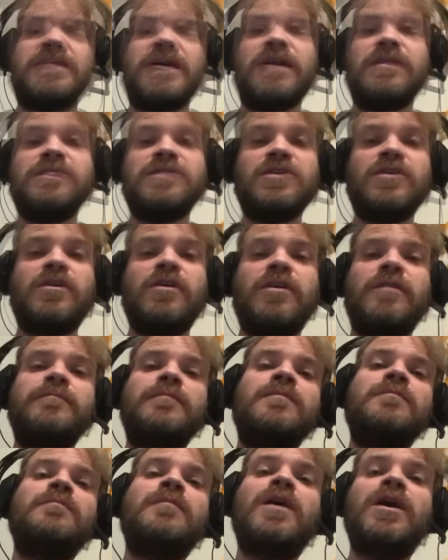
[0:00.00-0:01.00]
At the same time,
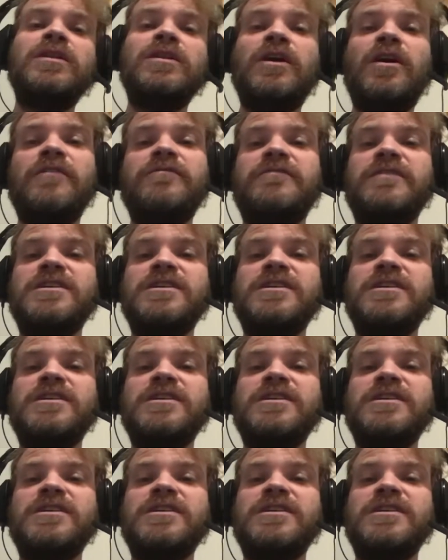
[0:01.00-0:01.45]
my life